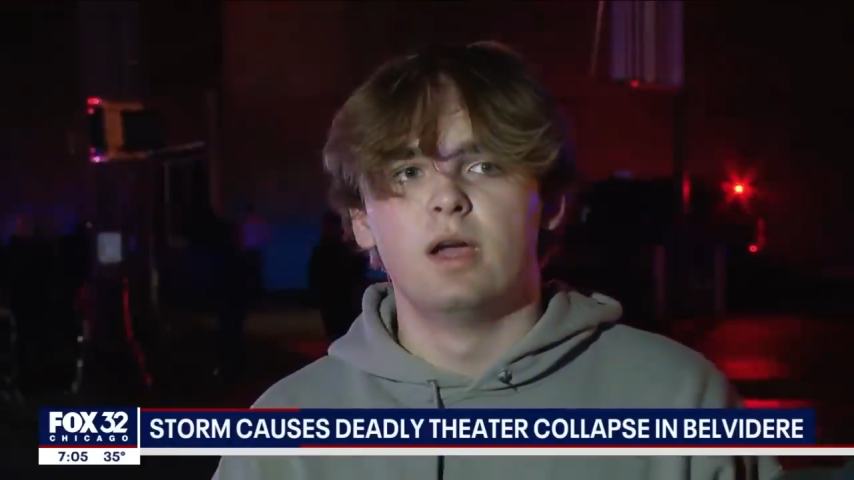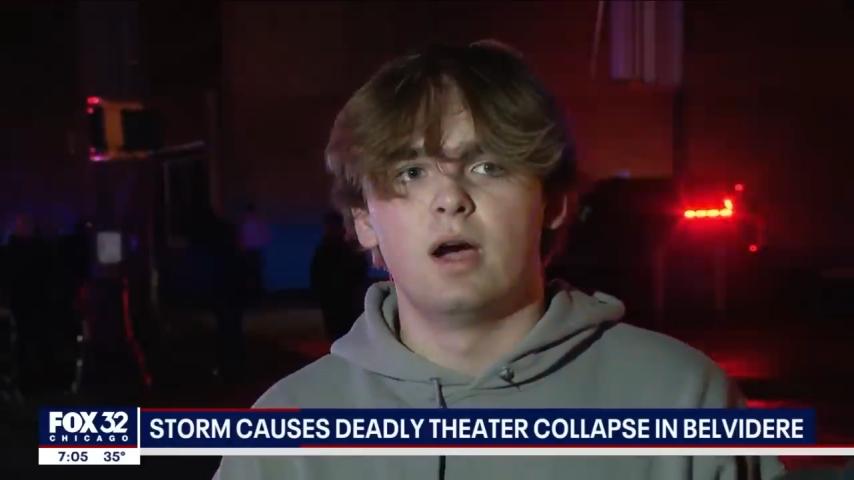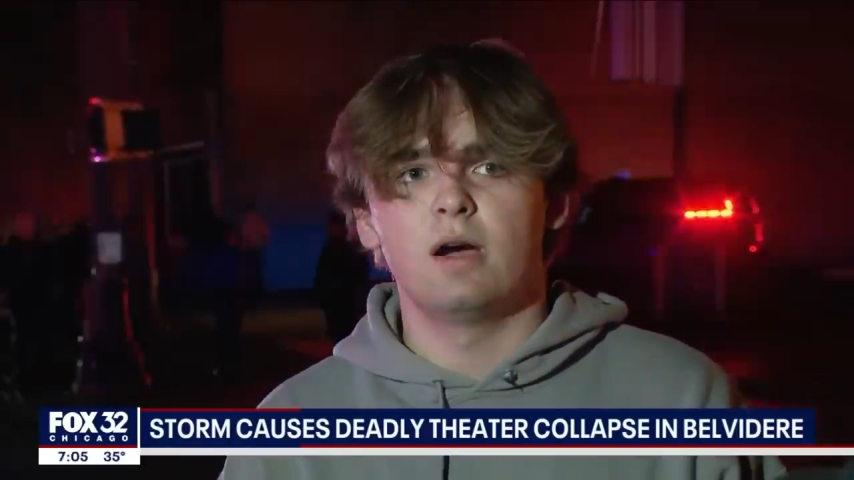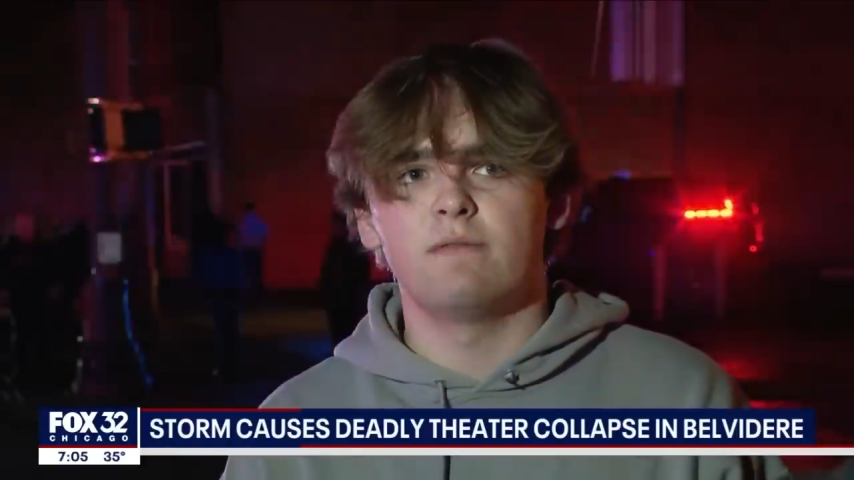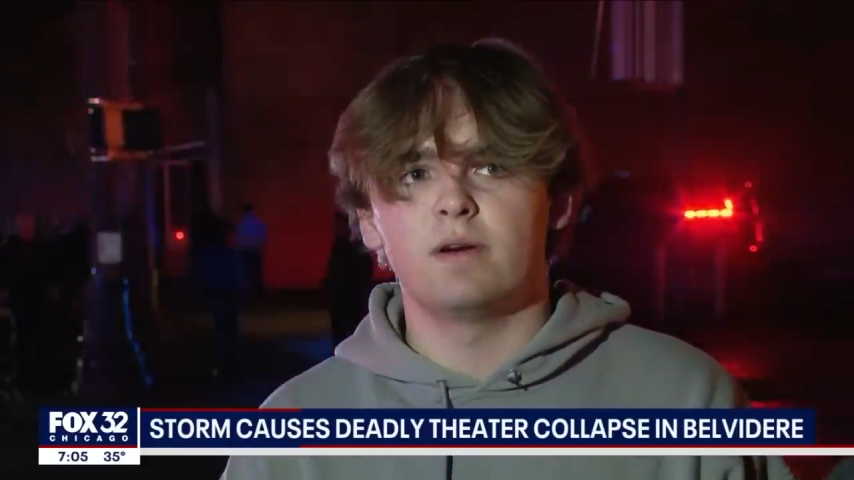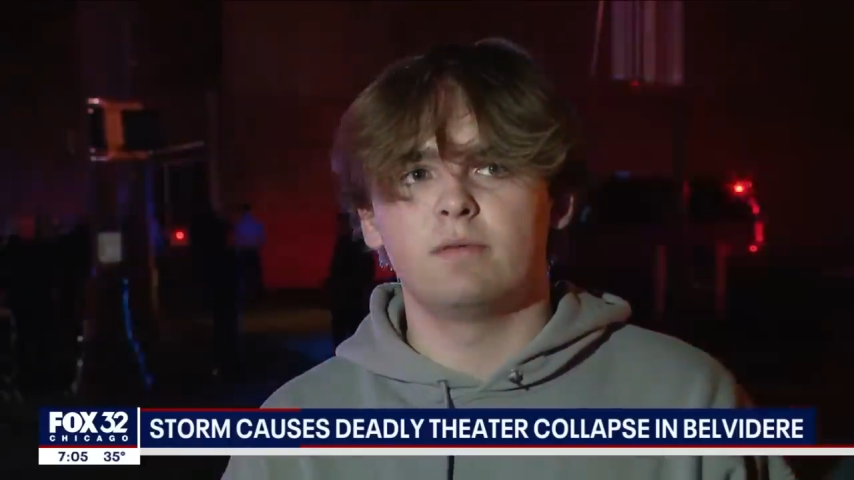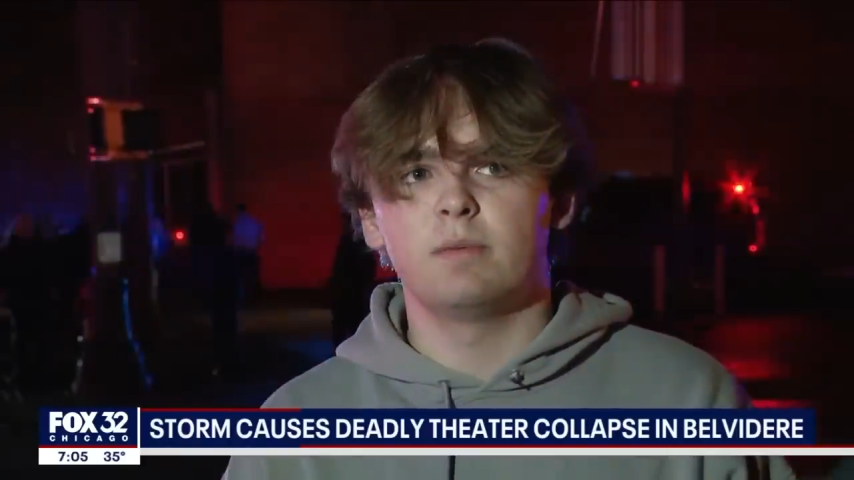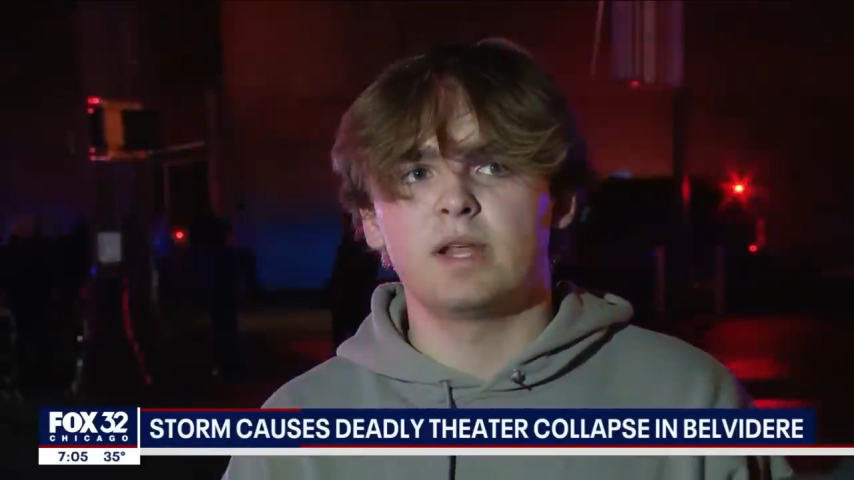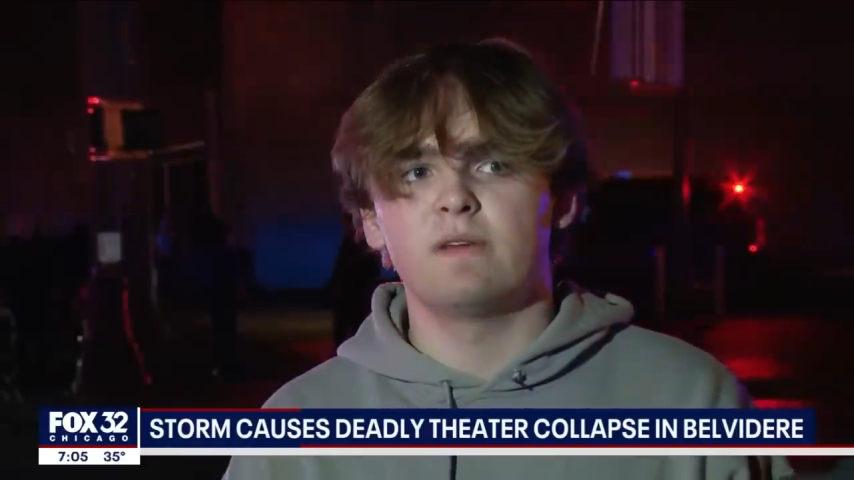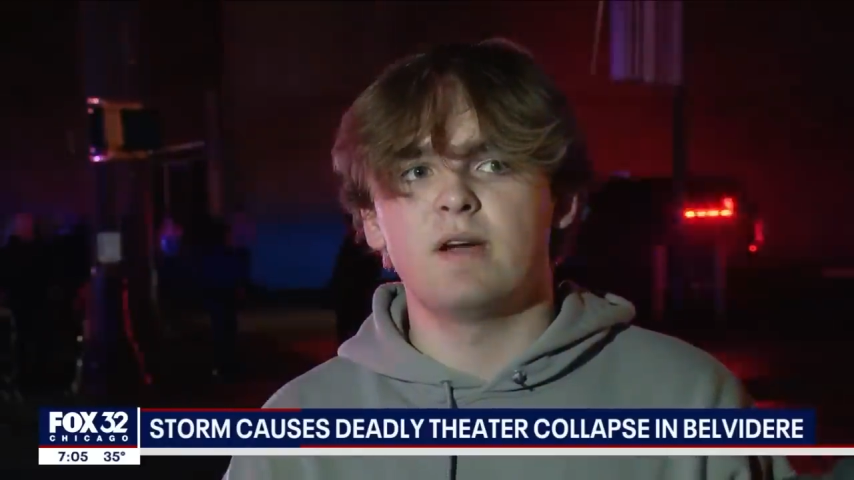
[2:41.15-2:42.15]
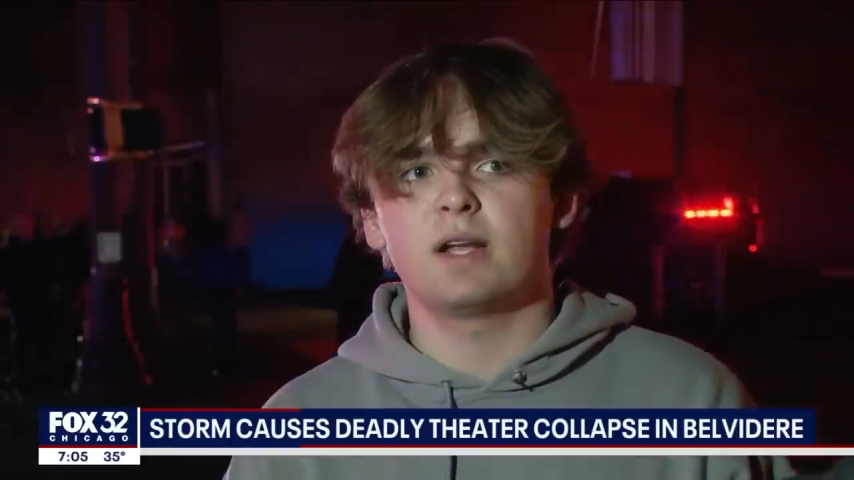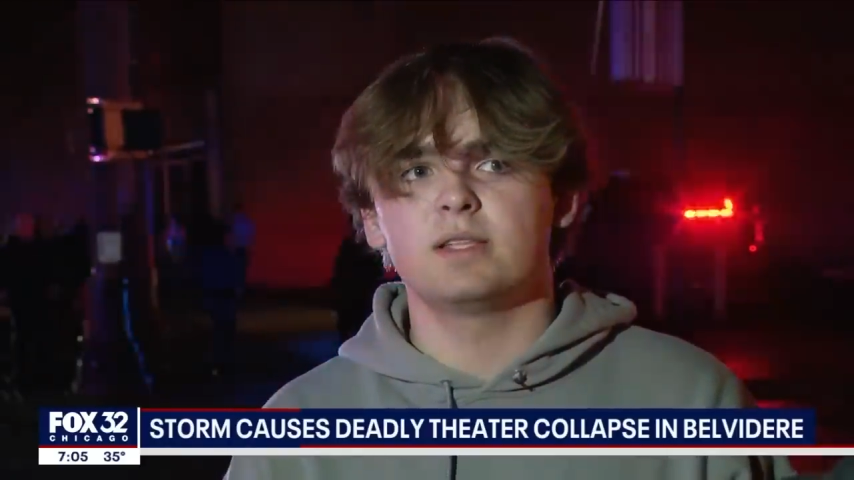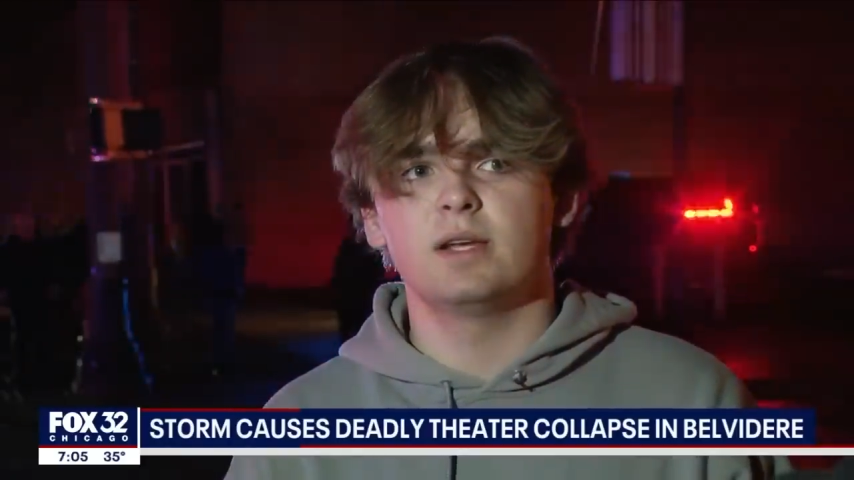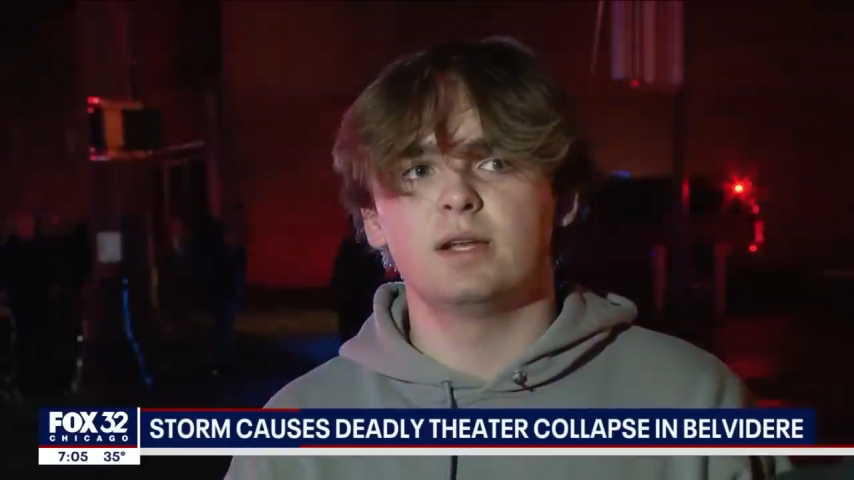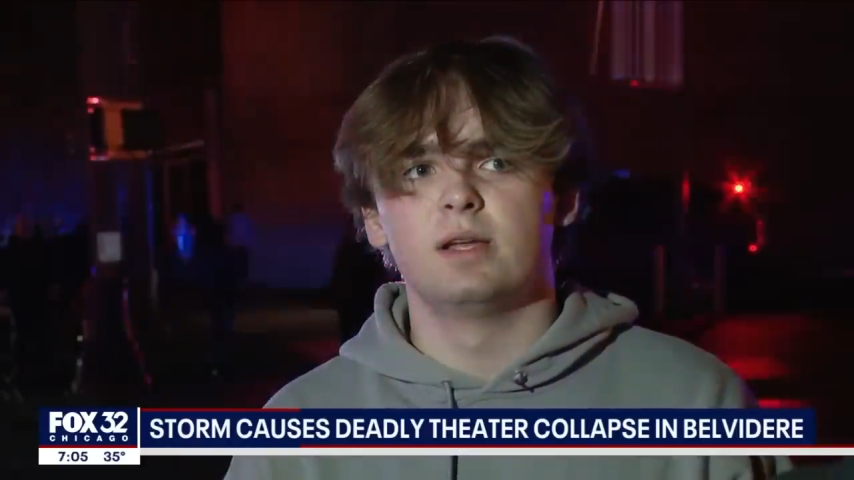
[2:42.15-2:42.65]
uh, for everybody
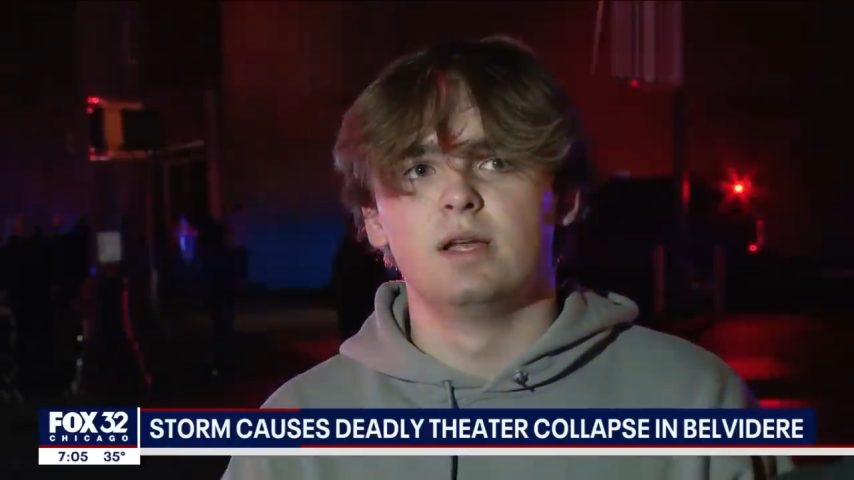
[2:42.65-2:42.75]
affected.